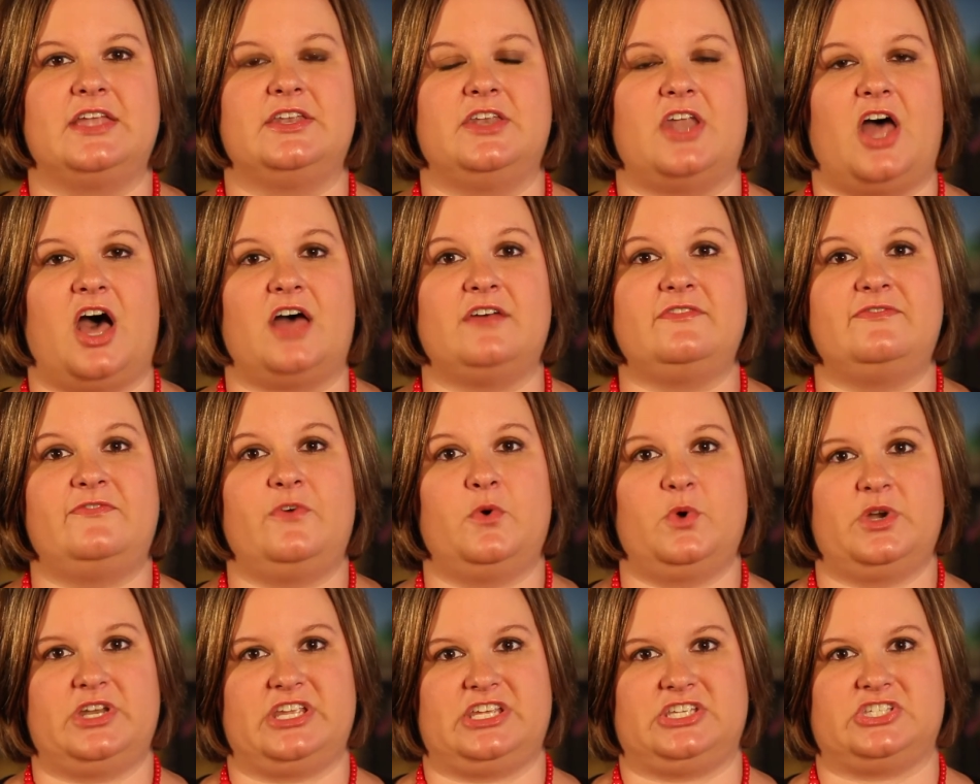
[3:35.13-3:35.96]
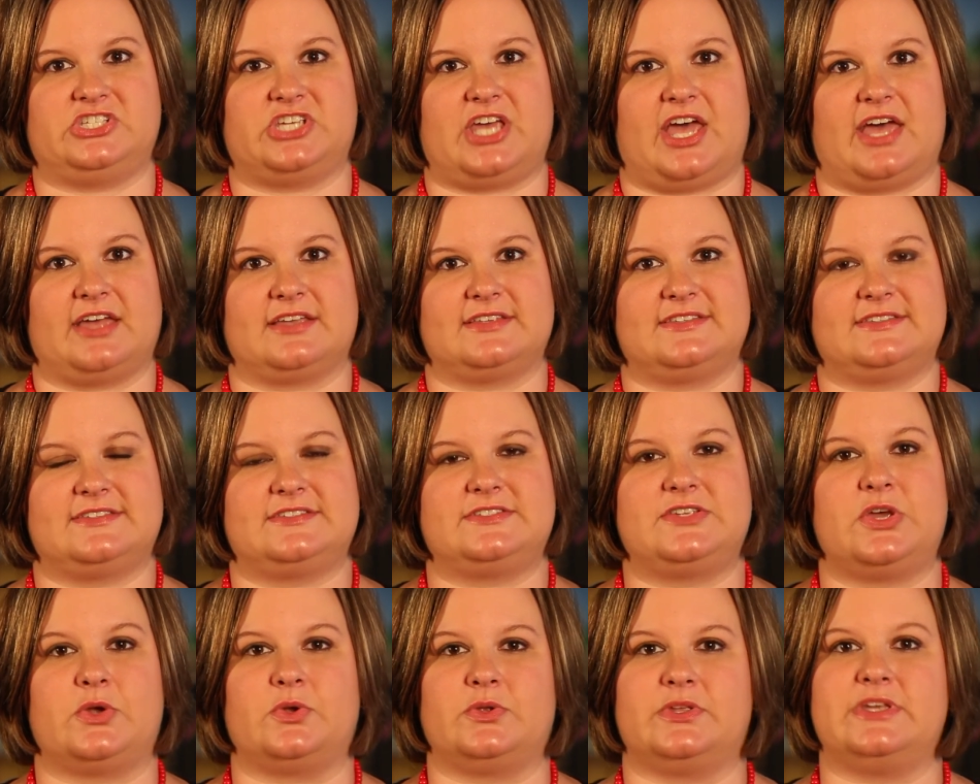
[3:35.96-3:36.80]
not 40 checks
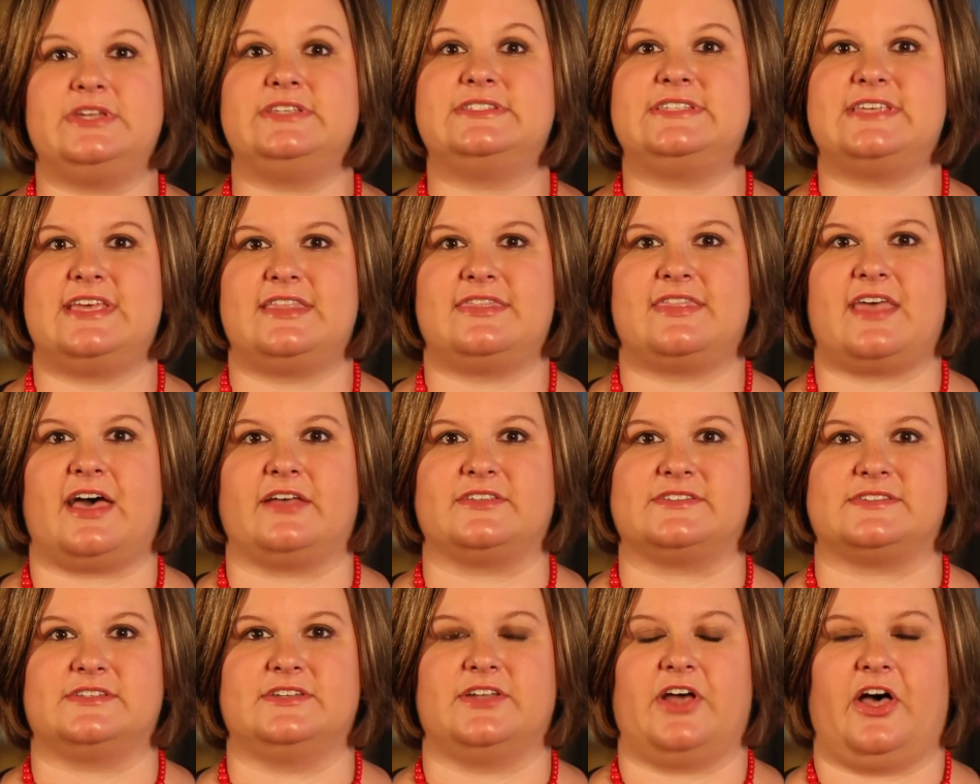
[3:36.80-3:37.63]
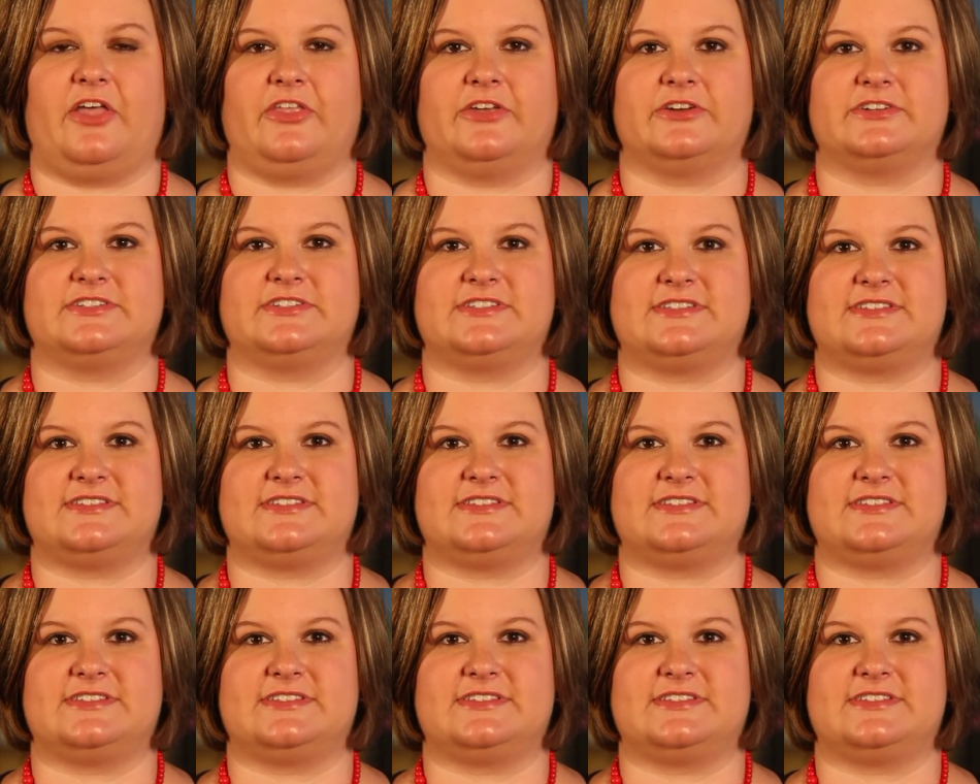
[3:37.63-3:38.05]
totaling $10,000.